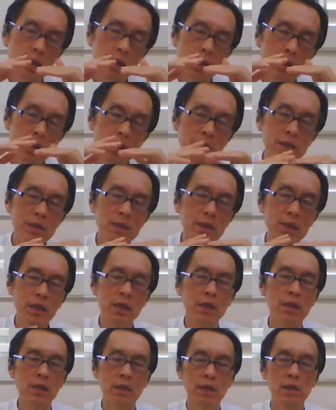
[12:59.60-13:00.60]
this
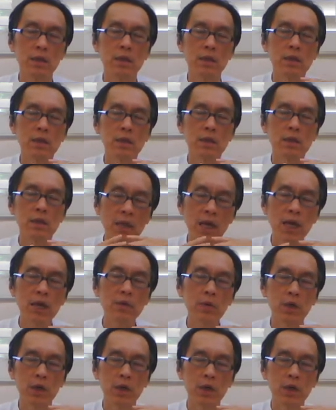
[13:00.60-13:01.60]
thing, this
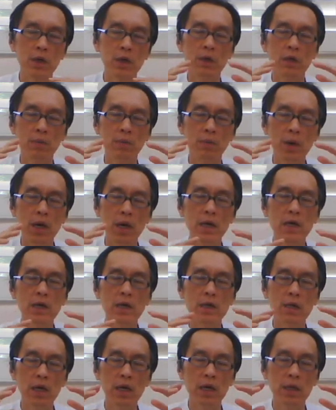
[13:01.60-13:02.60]
level, the
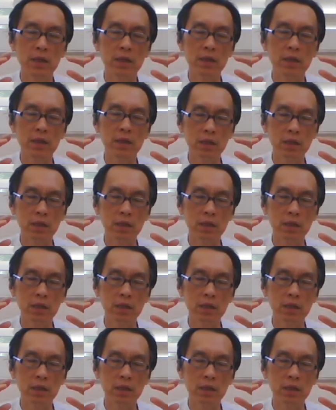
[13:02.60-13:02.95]
mind and